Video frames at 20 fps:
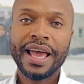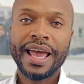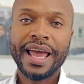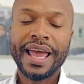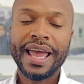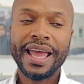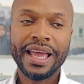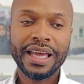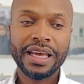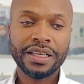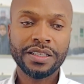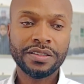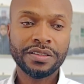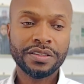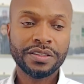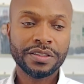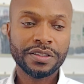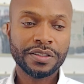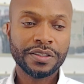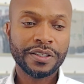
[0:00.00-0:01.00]
And
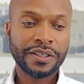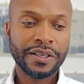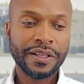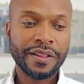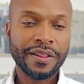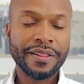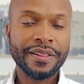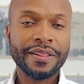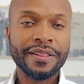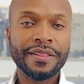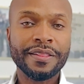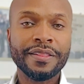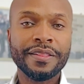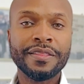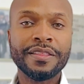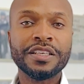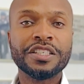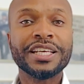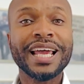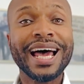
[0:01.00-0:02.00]

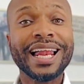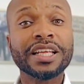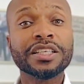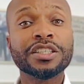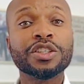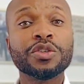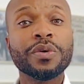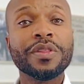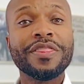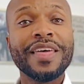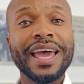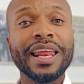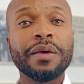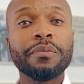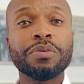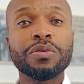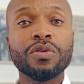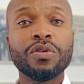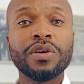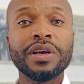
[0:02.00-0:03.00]
the challenges with that
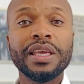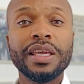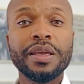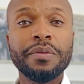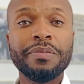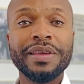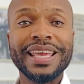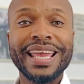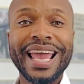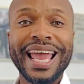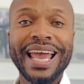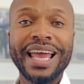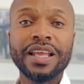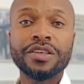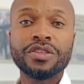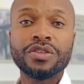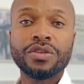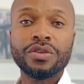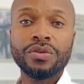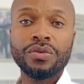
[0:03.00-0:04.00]
employee began
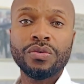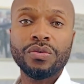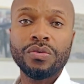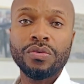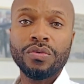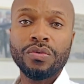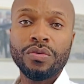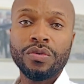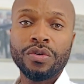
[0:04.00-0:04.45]
to